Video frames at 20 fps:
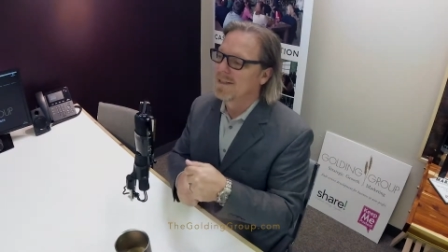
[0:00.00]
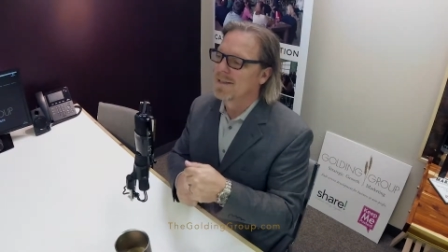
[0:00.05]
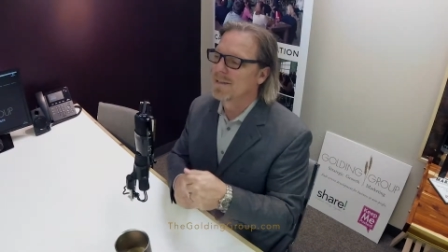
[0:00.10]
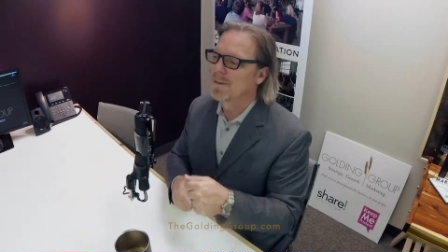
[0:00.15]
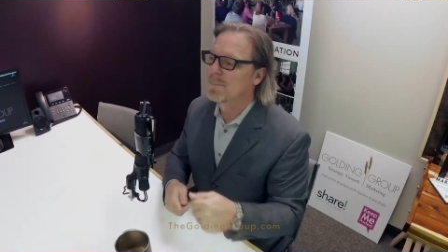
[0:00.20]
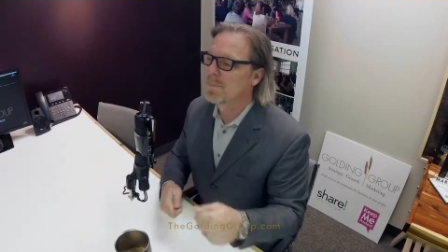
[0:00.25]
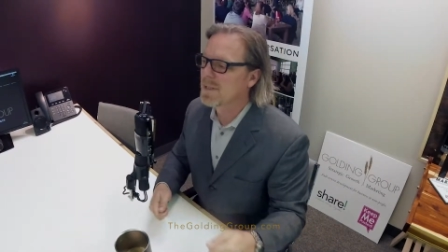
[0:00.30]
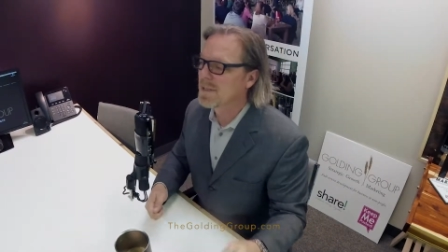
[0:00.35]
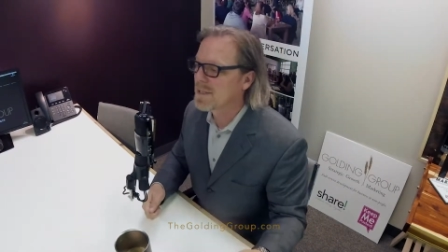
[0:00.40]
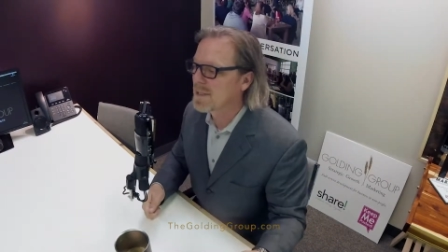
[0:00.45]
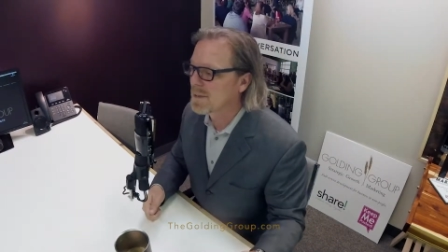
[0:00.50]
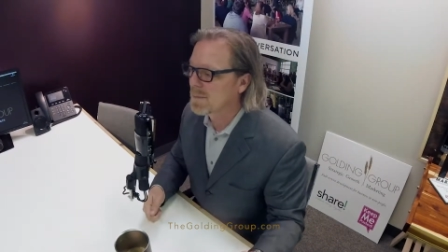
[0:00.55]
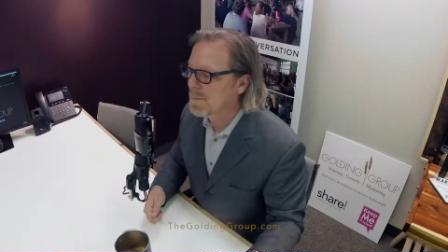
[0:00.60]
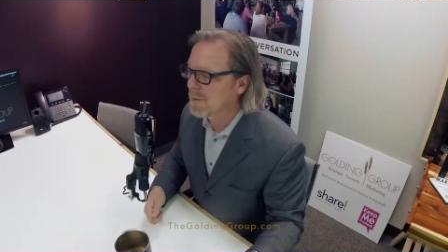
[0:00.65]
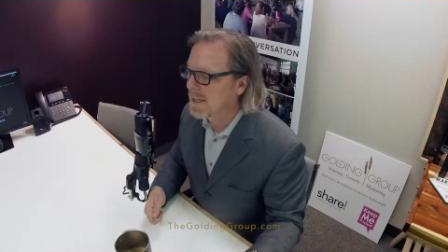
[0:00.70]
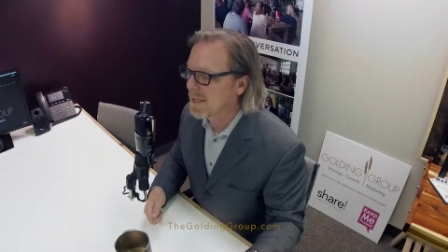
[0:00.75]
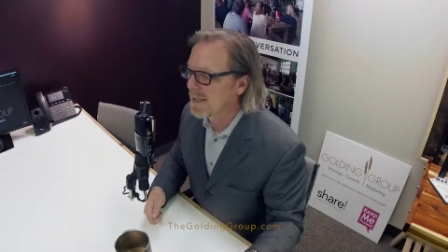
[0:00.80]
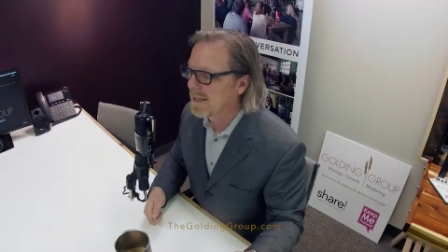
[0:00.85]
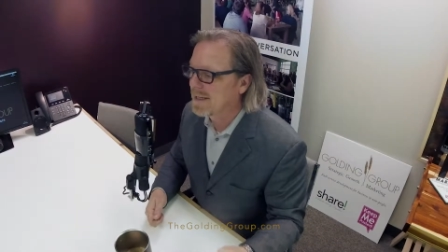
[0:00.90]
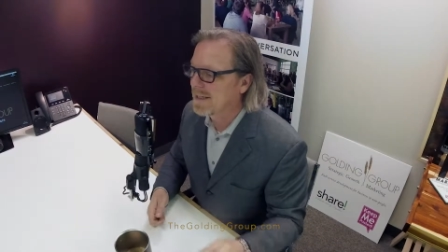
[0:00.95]
the business
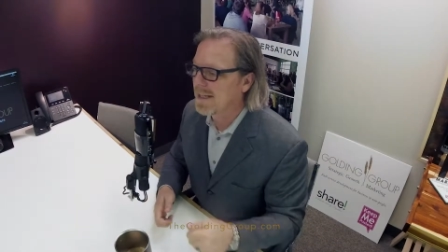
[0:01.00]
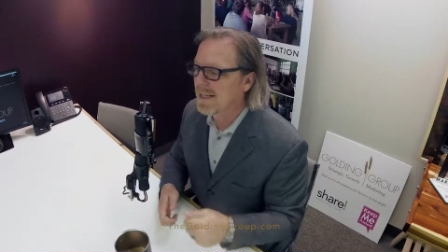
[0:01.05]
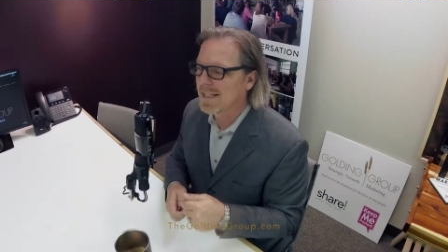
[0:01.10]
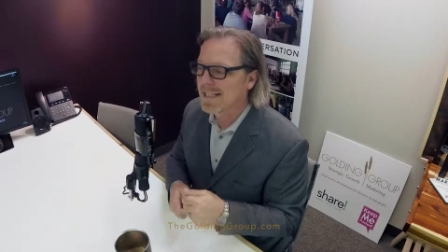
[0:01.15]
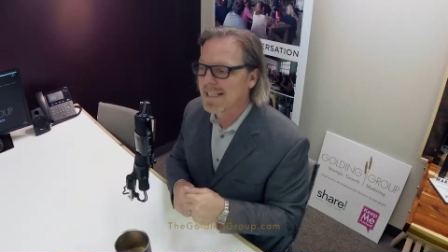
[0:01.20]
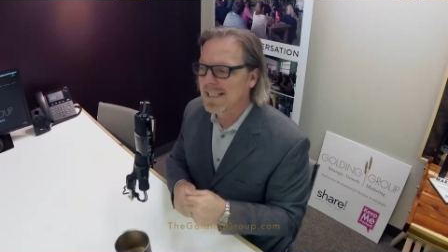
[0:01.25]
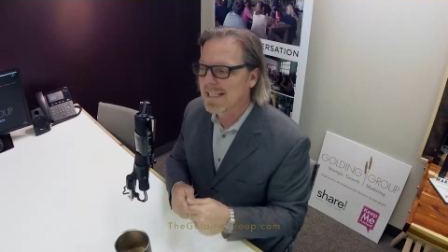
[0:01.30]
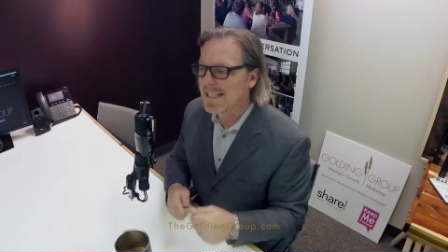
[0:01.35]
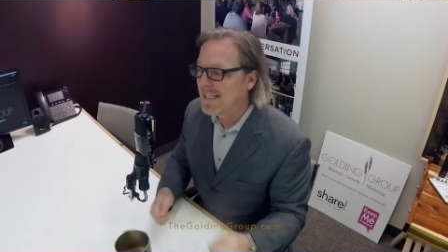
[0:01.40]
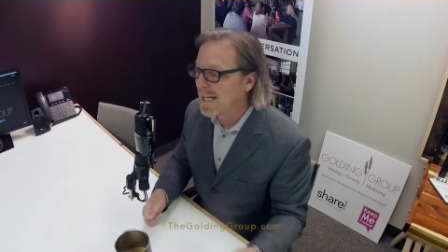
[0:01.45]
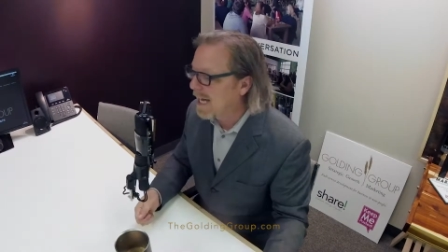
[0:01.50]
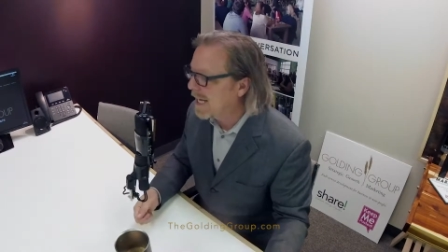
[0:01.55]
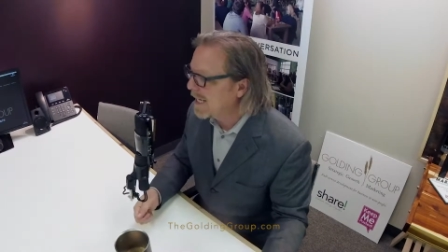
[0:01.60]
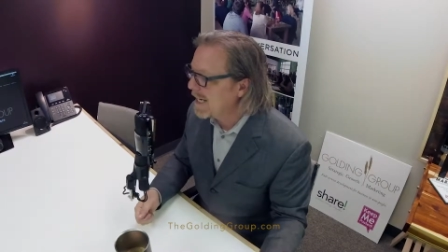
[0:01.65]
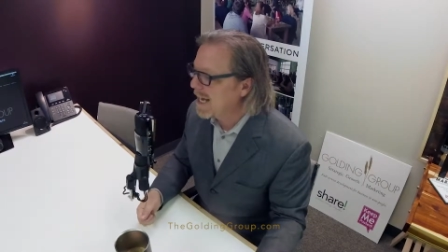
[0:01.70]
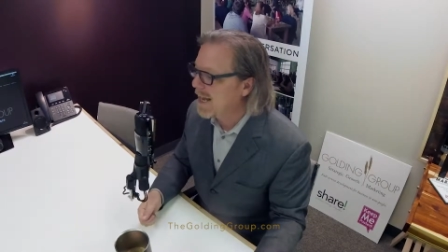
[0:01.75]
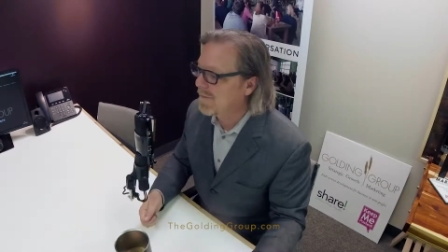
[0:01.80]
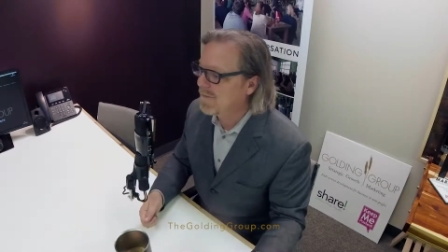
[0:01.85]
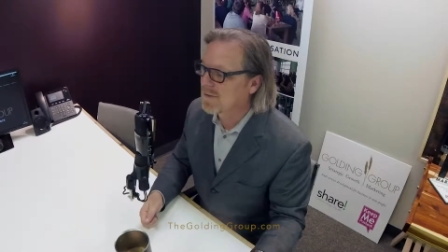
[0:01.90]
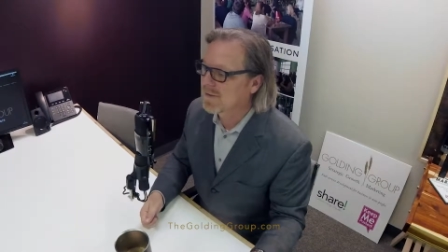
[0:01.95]
plan and got
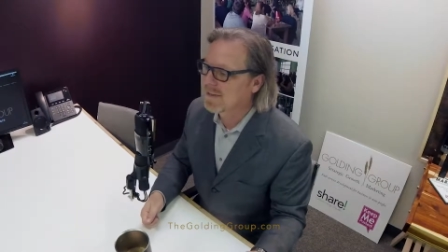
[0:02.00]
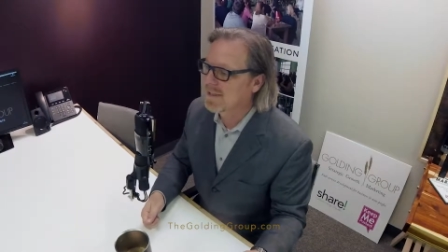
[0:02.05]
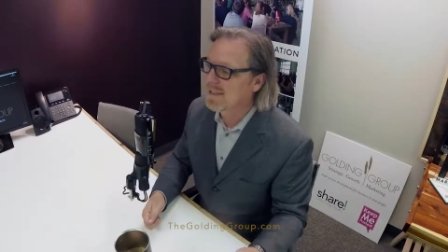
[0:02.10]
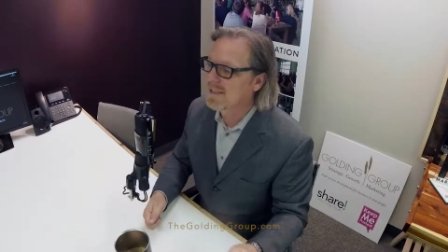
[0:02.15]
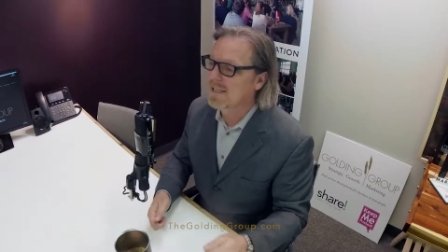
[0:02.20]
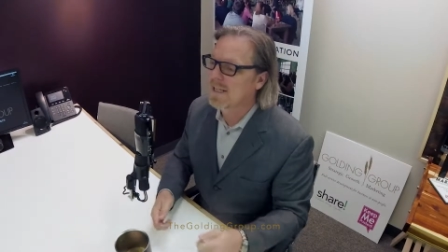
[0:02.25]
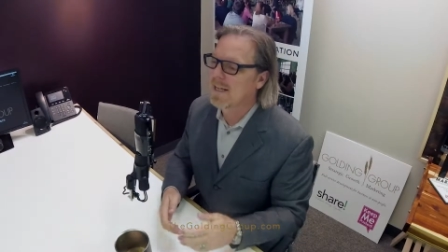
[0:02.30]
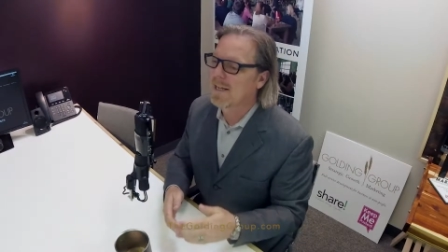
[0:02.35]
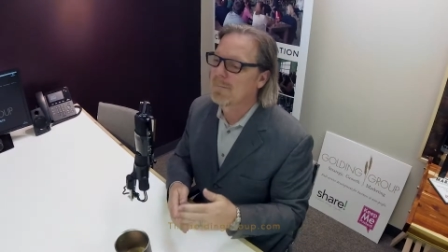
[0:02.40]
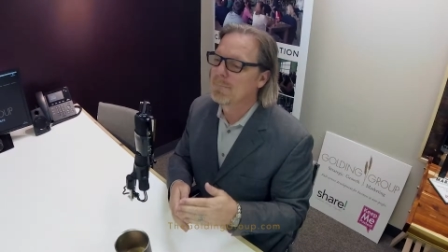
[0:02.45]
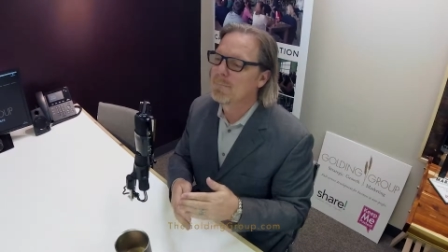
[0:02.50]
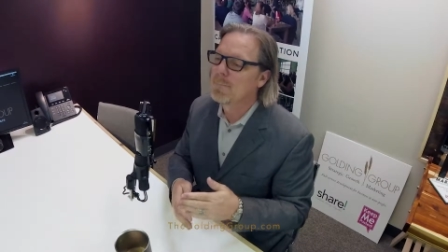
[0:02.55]
after it and